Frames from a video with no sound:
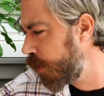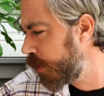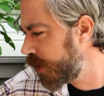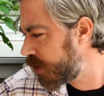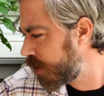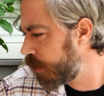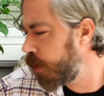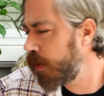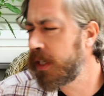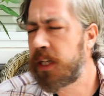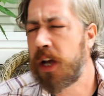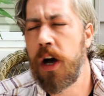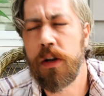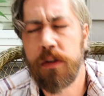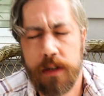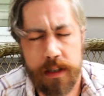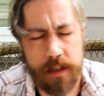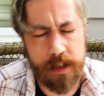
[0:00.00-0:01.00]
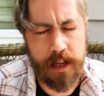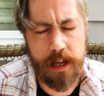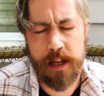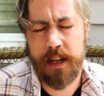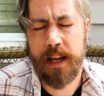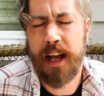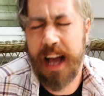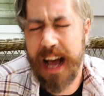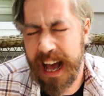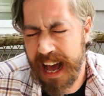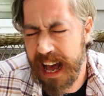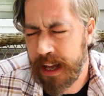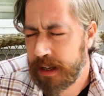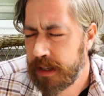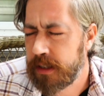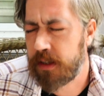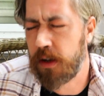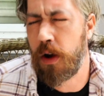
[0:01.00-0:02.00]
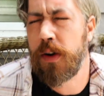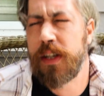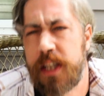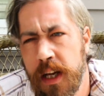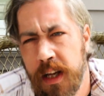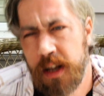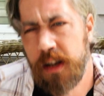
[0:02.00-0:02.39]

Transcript: They're always hungry. They're always.